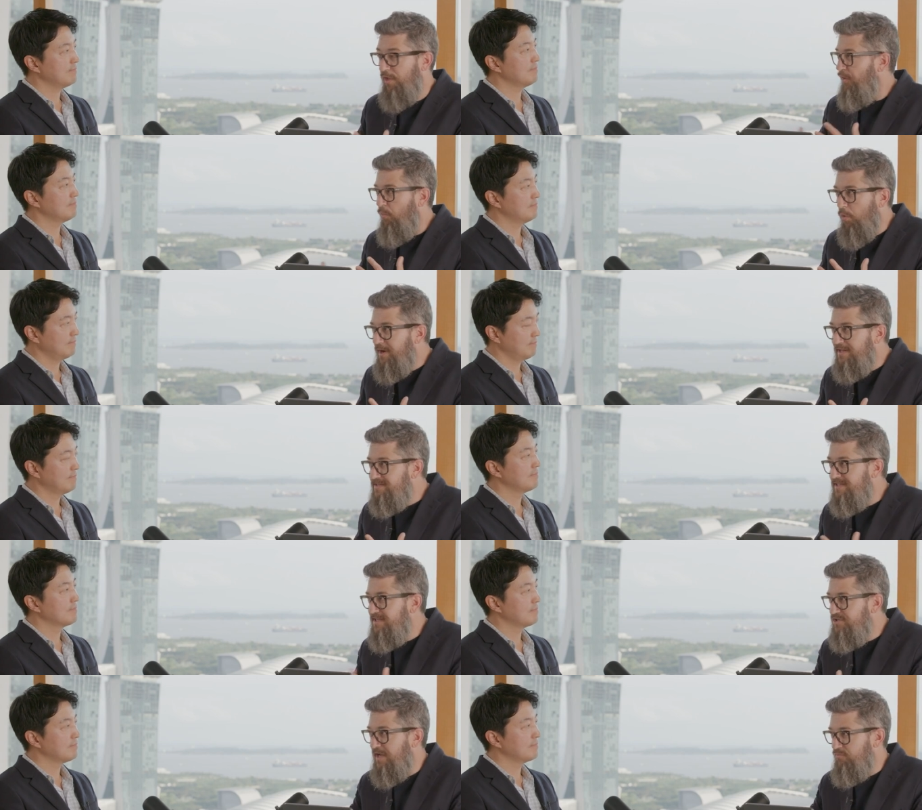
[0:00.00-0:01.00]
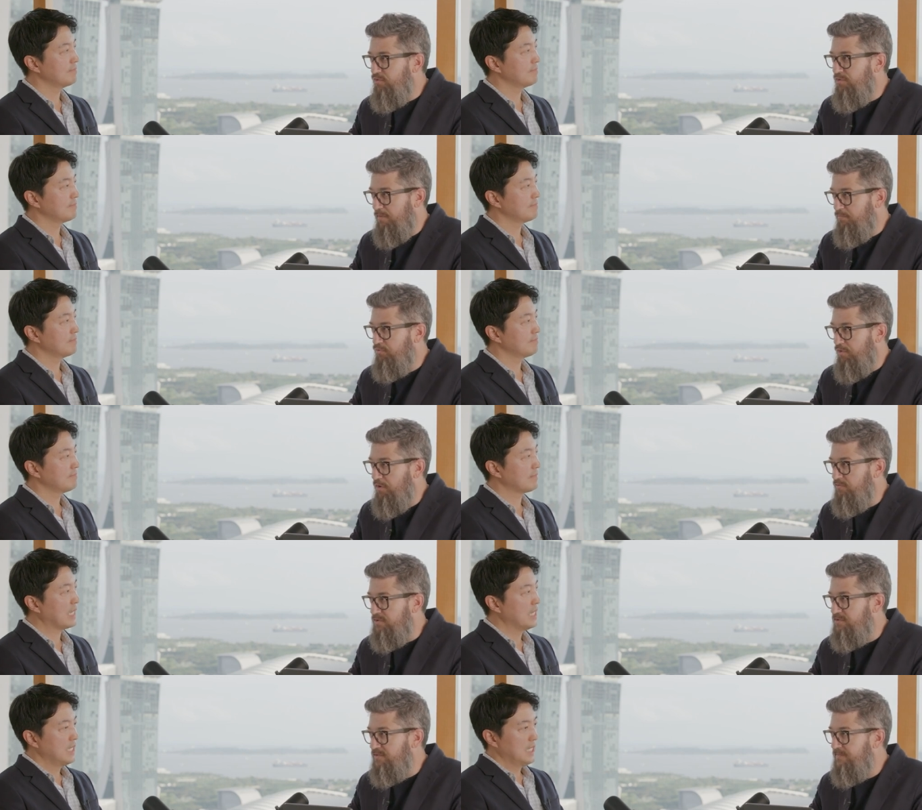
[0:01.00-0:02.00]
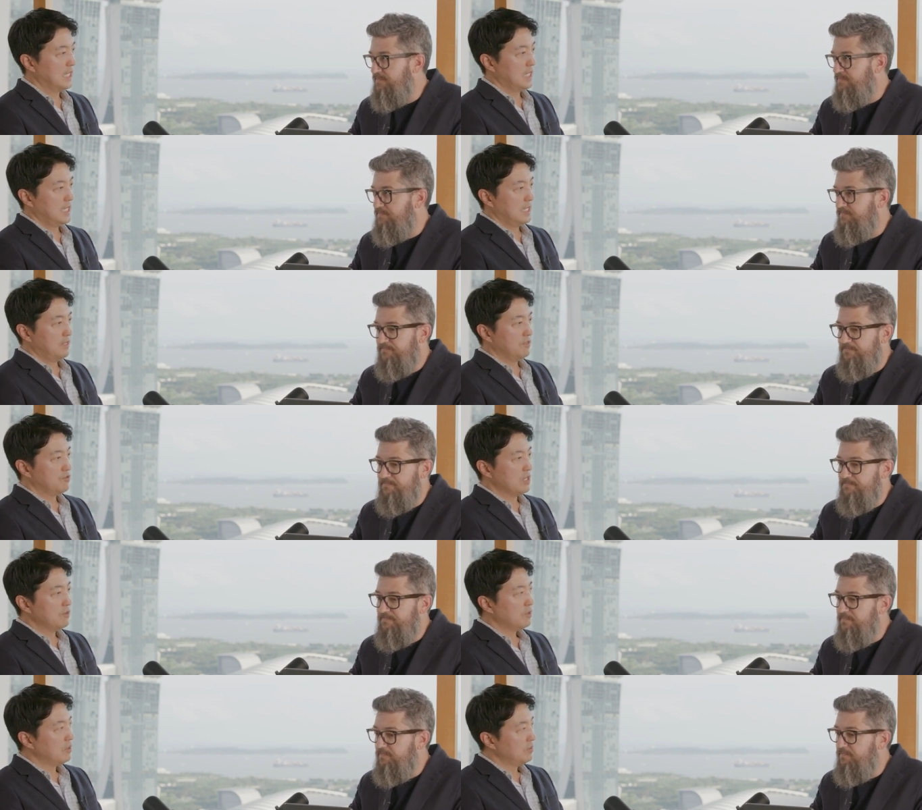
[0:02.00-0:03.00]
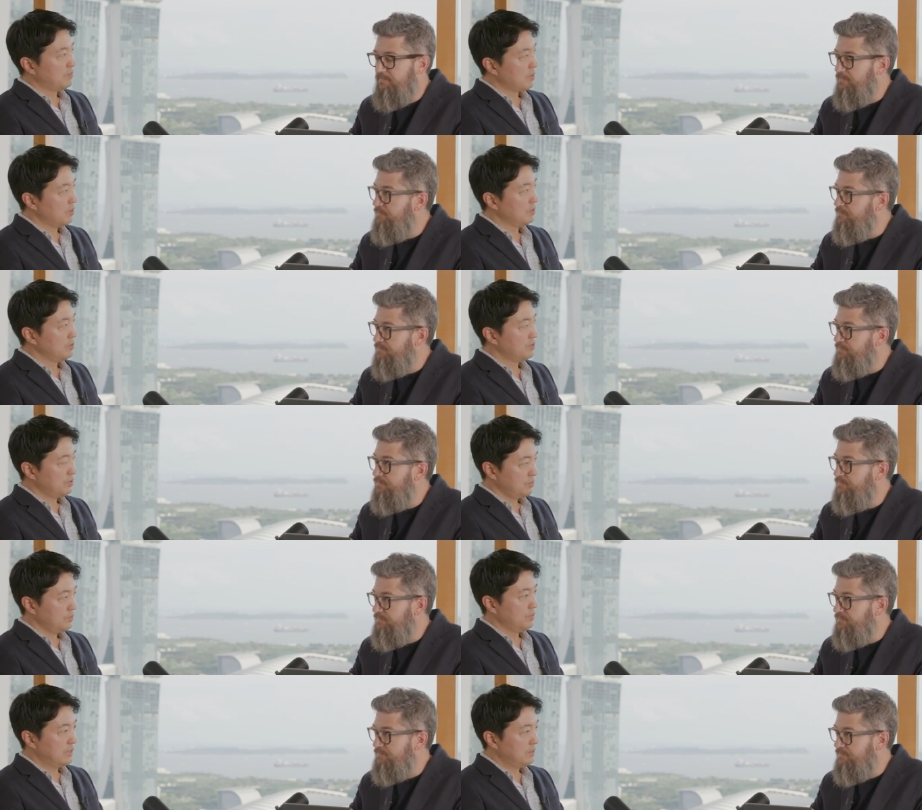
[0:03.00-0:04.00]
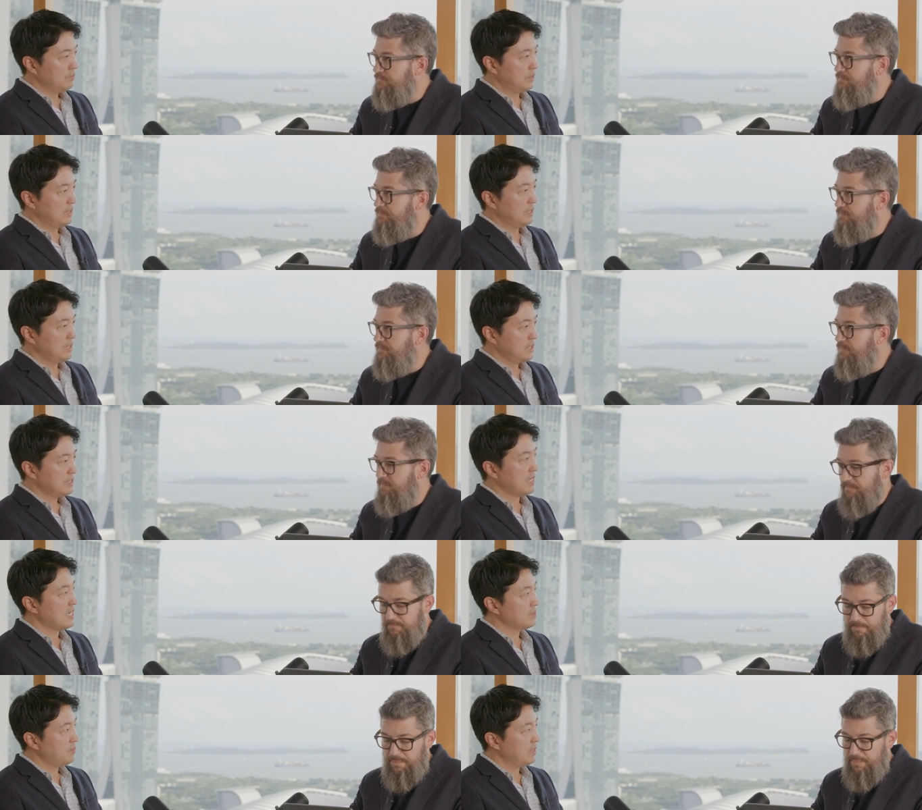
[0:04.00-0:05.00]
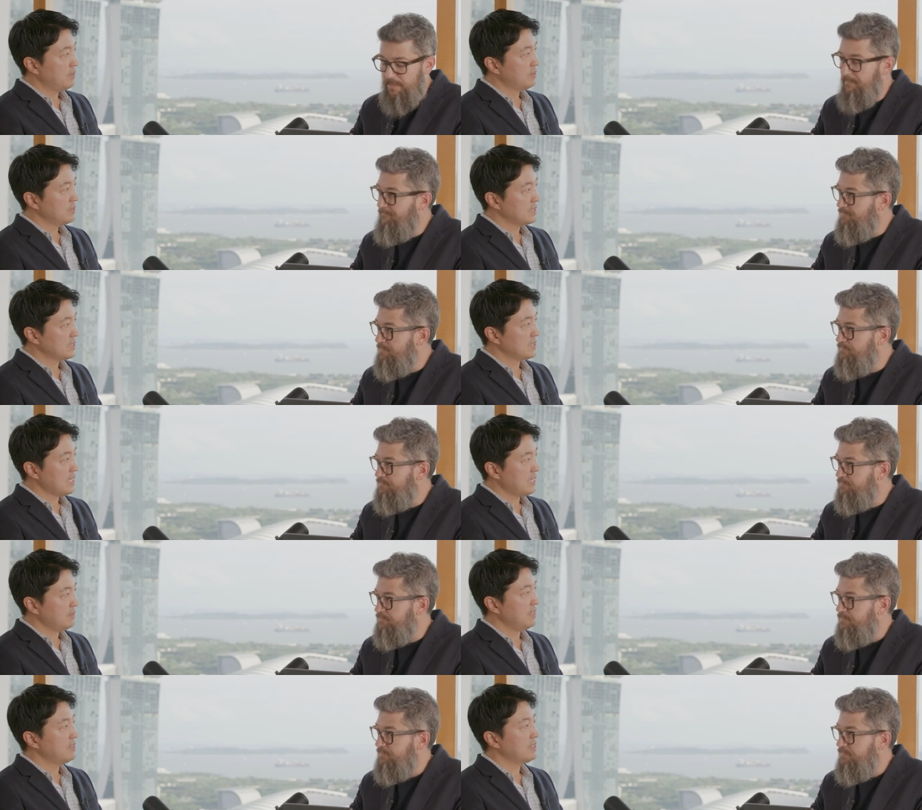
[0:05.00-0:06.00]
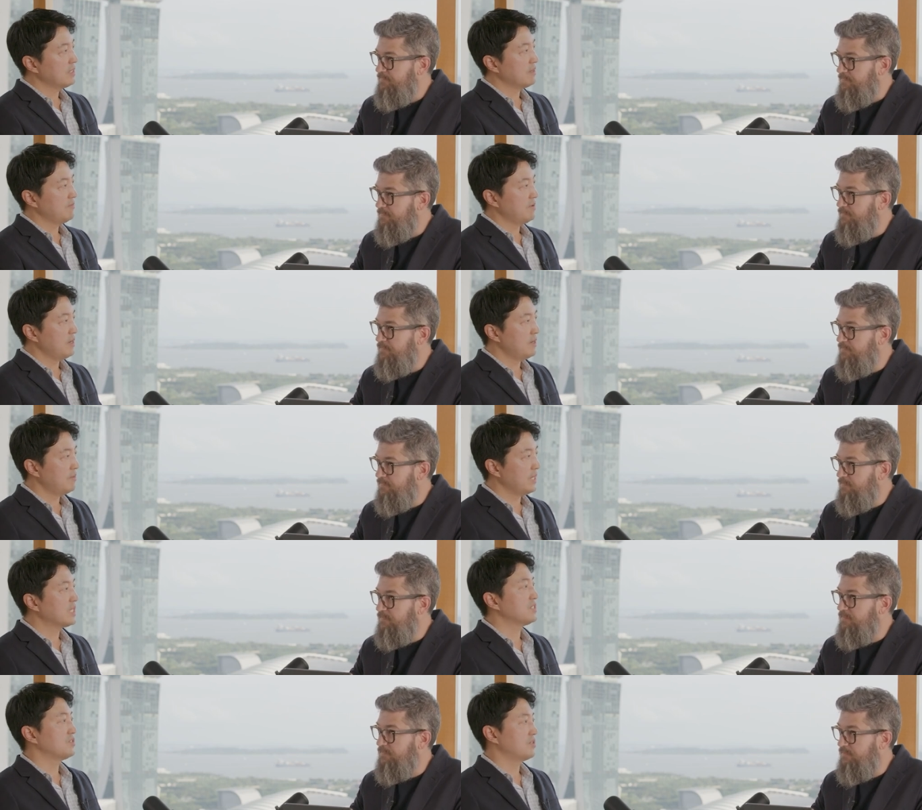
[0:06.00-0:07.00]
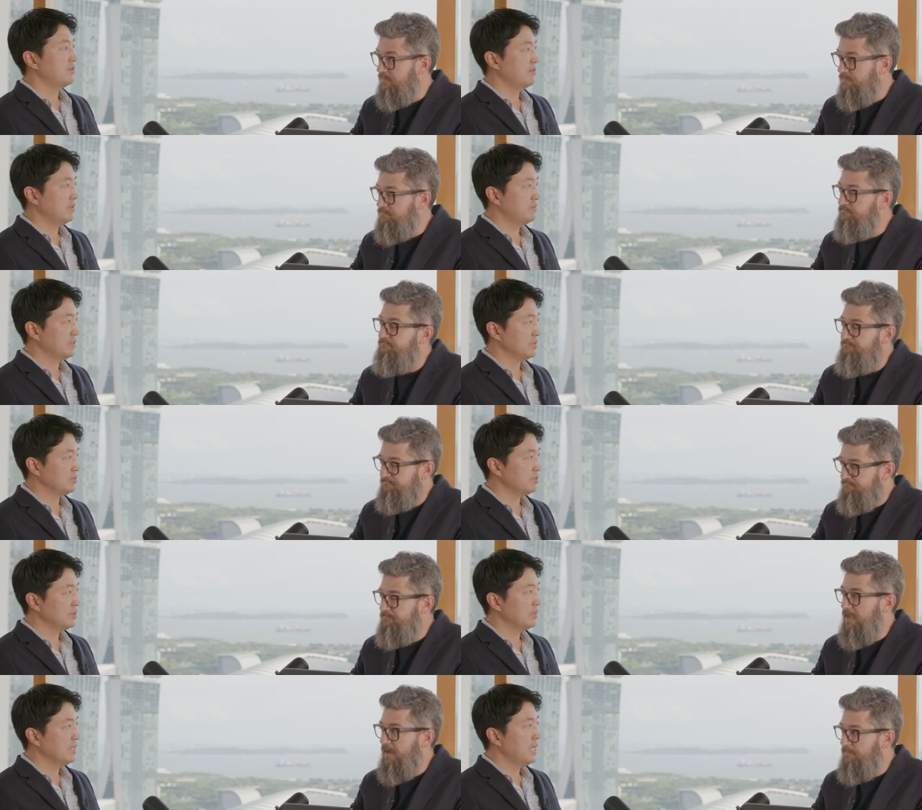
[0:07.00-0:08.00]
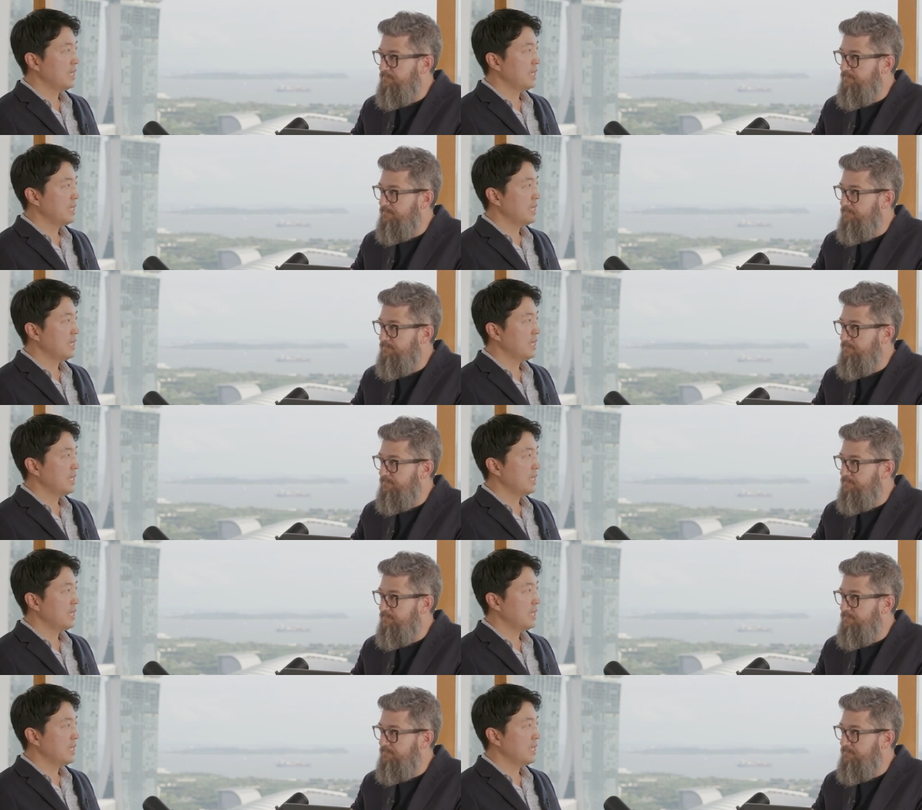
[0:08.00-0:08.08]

Speaker 1: Hmm. What is the general approach?
Speaker 2: The general approach with, with these taxpayers is that they take a very conservative position. Yeah